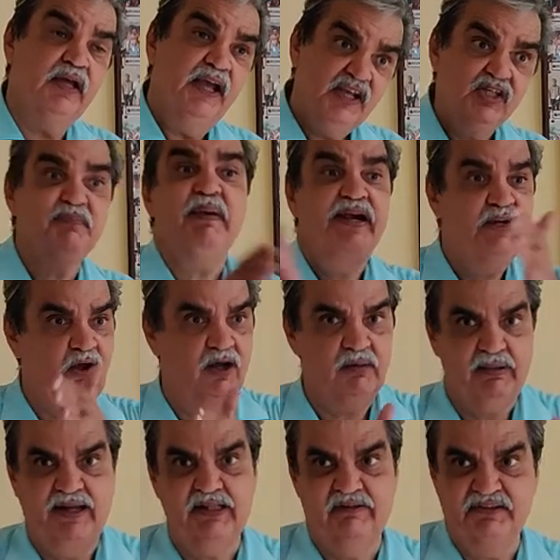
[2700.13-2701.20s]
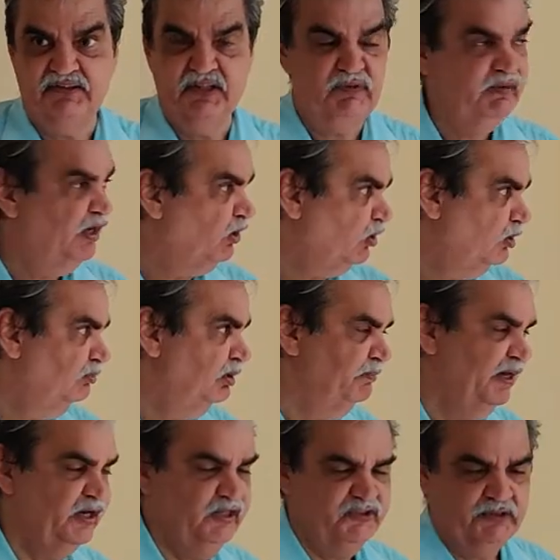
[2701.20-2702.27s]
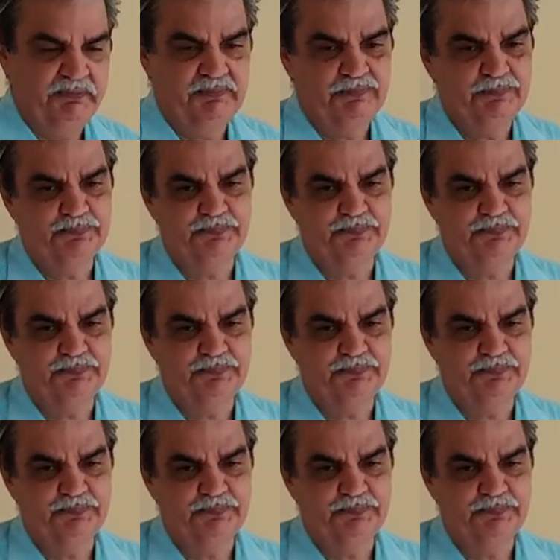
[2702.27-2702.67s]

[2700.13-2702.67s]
his mentor, by the way, since we are talking about mentorship,